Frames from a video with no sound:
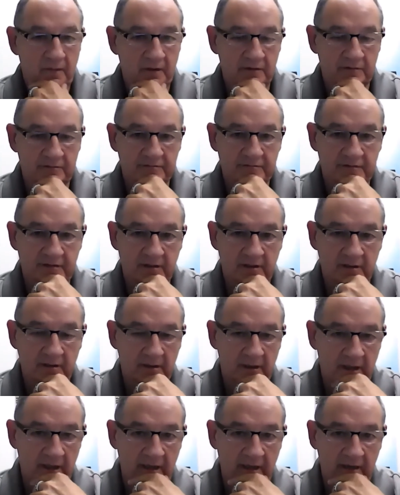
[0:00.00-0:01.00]
it's
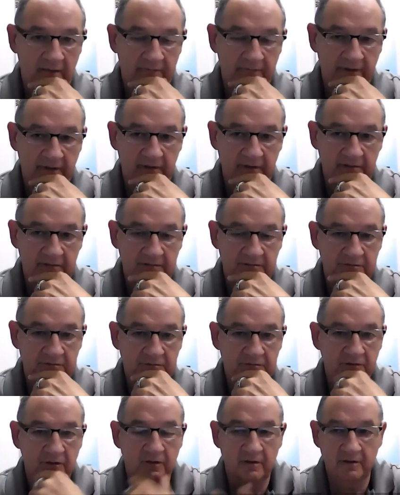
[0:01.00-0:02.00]
I have that
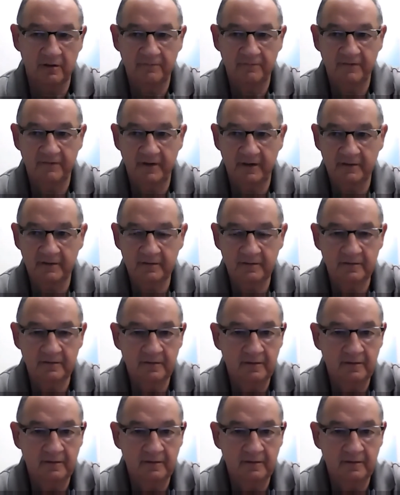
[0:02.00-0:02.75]
startle effect,